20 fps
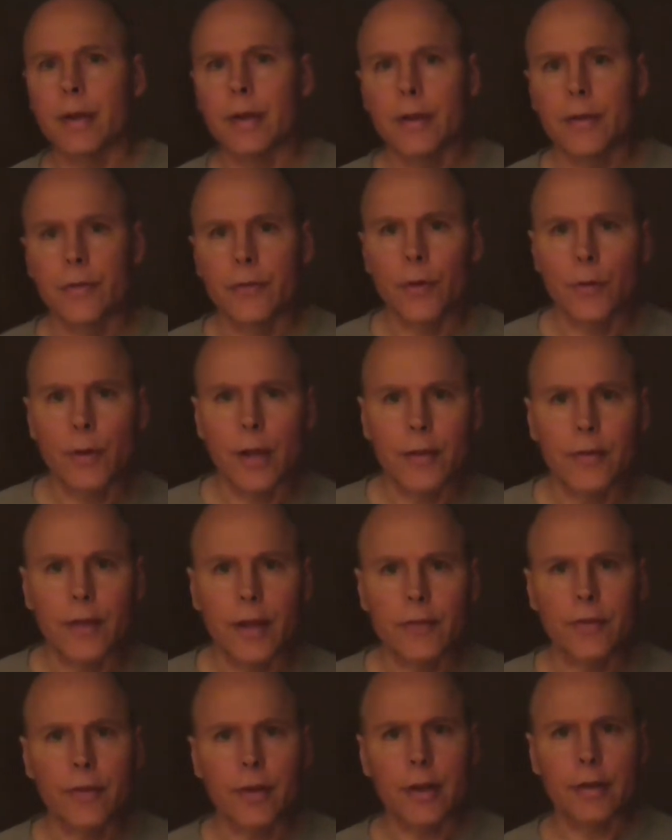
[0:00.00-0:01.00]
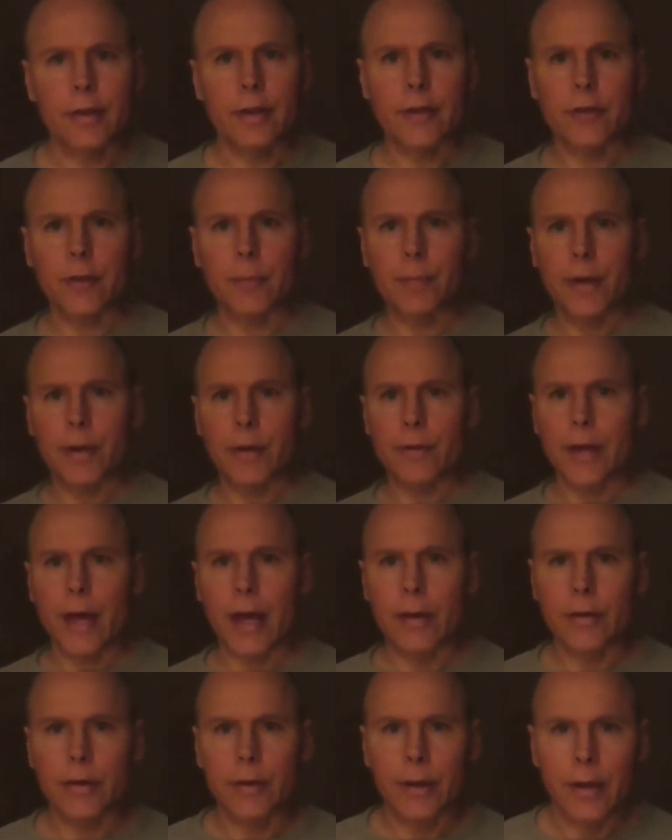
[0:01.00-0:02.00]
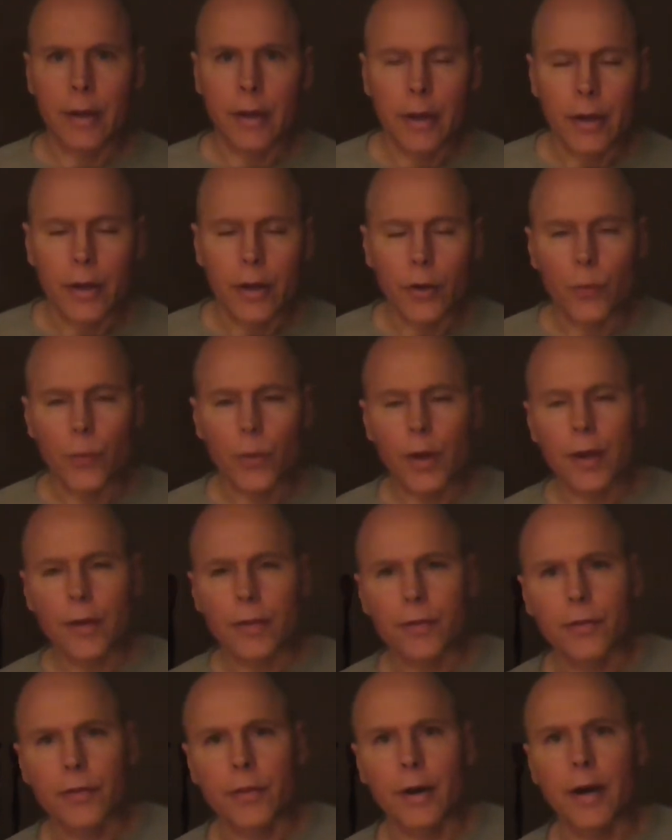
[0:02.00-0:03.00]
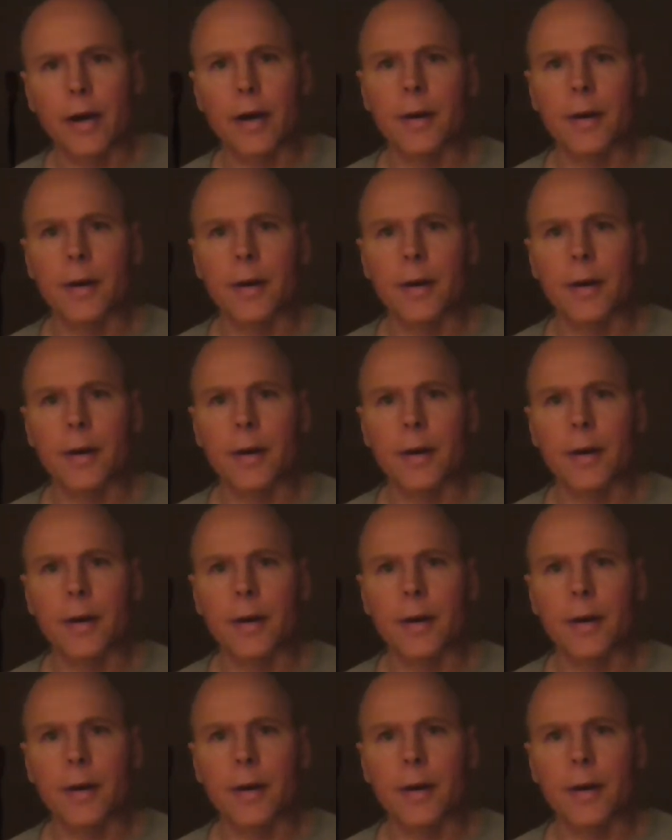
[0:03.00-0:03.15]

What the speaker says: So let's compare that with